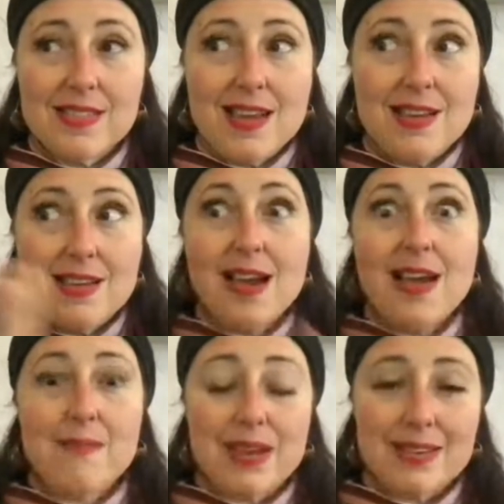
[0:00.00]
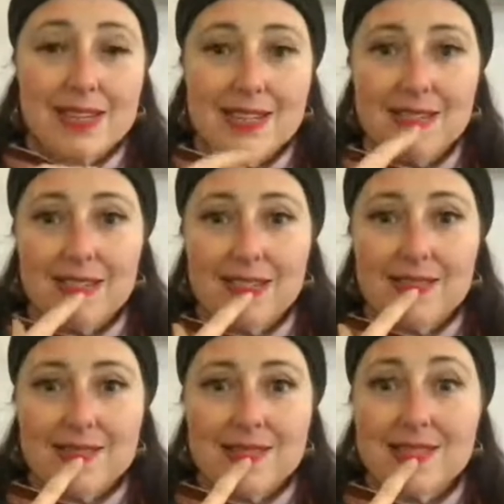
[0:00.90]
than not married.
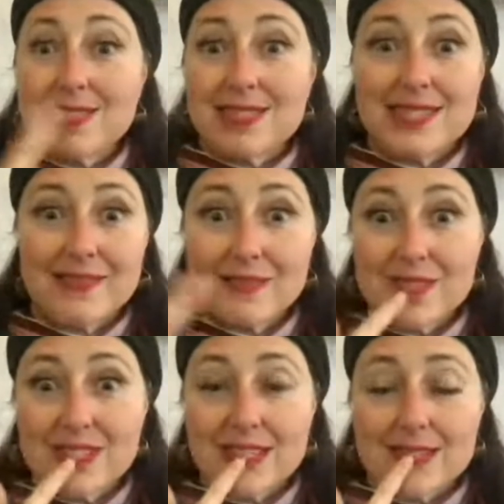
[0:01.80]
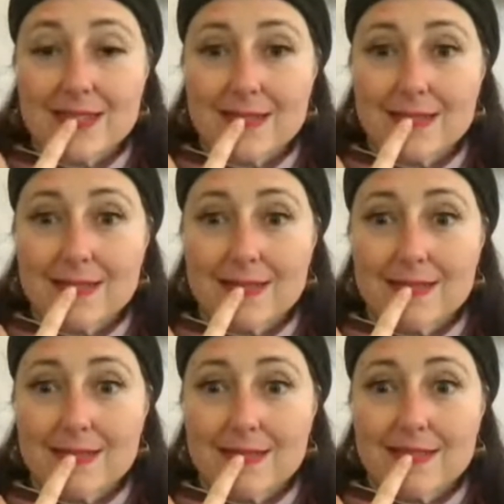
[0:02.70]
And I didn't even realize it,
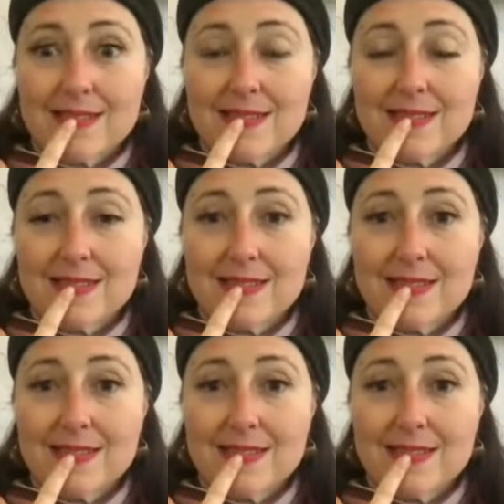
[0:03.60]
right?